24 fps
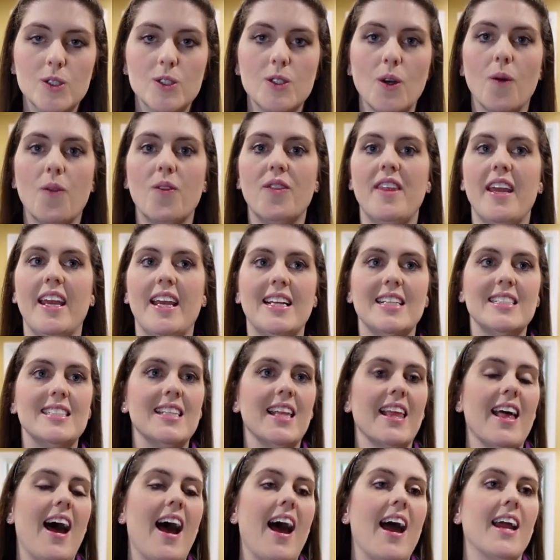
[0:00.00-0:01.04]
So things
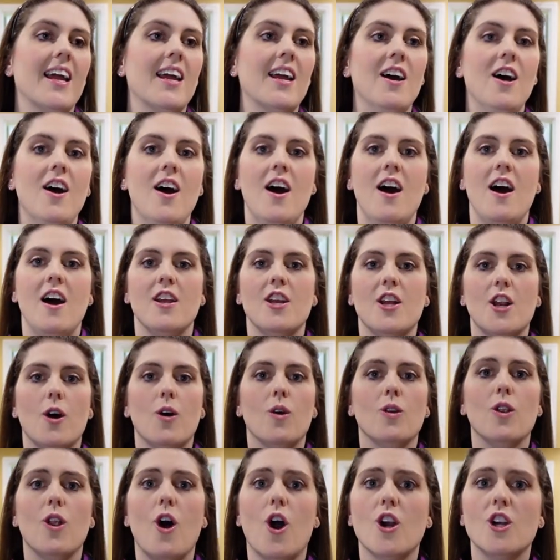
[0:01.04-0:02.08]
like,
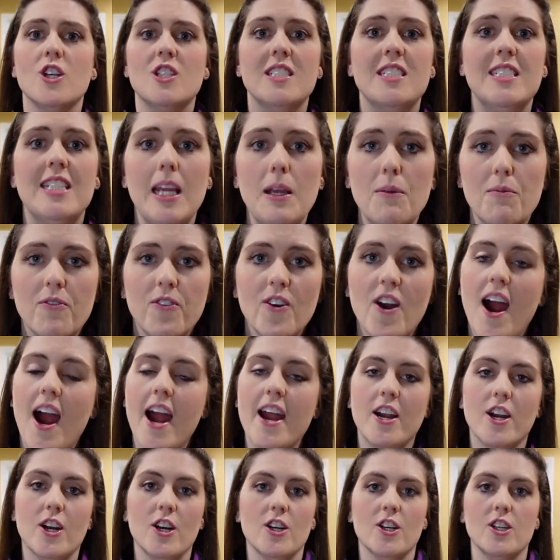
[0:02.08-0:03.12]
large deep
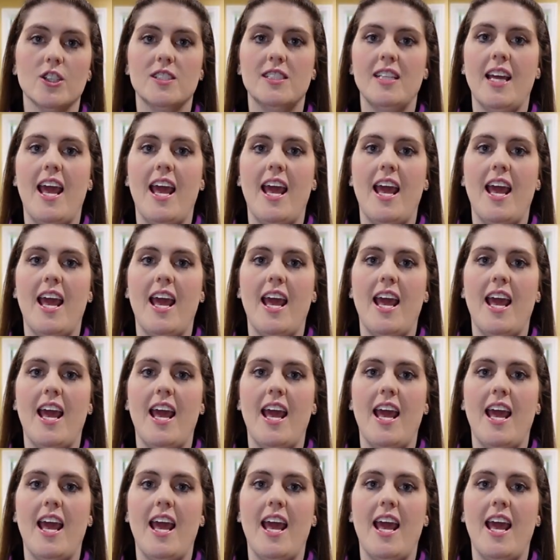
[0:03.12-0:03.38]
fryers,